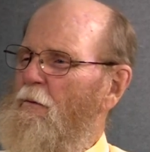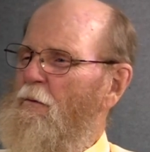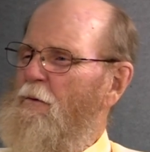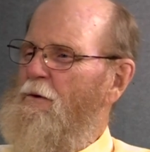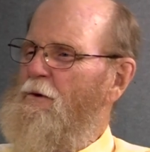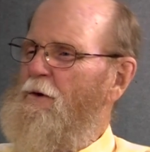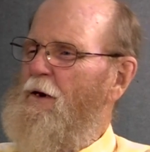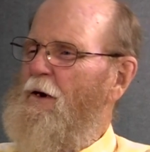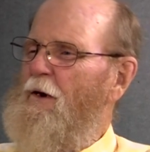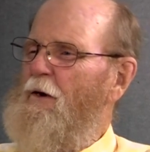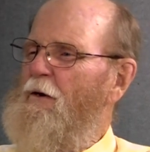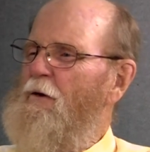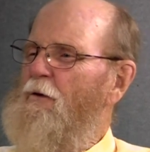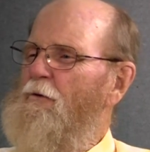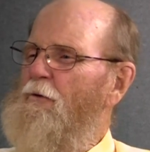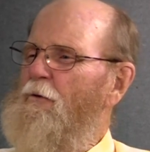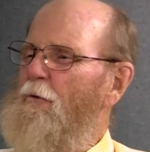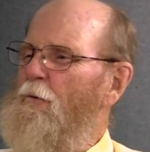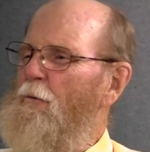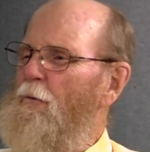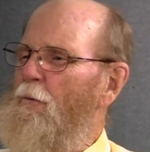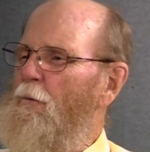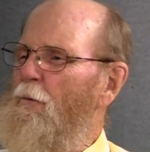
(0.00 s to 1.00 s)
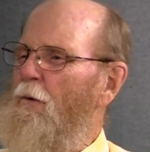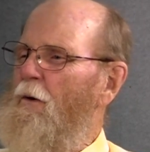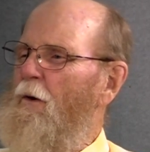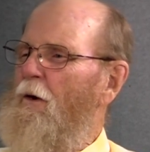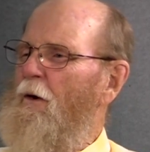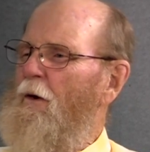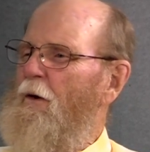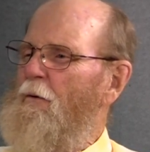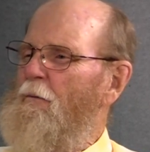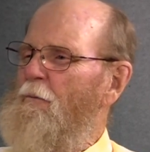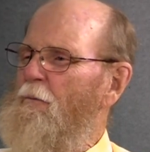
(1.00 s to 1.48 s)
dig to.
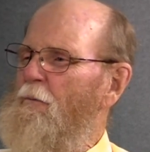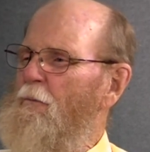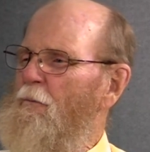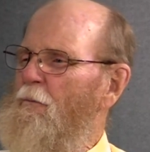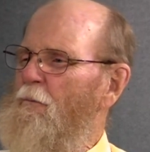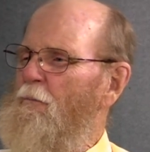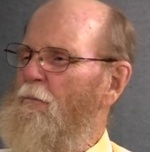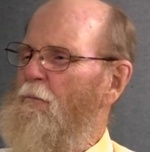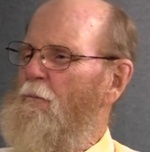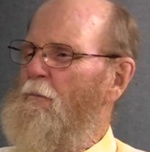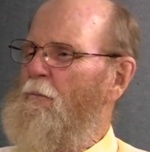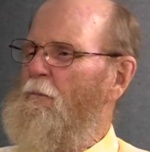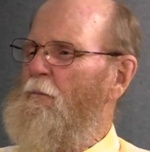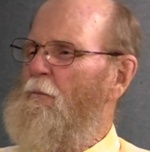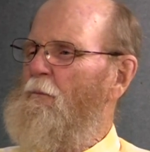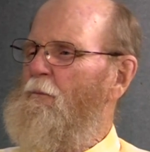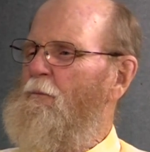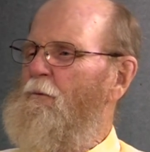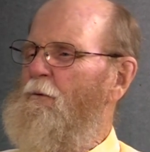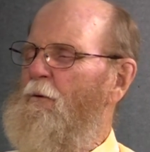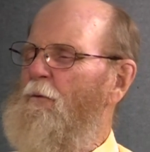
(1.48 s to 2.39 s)
Uh, yeah. To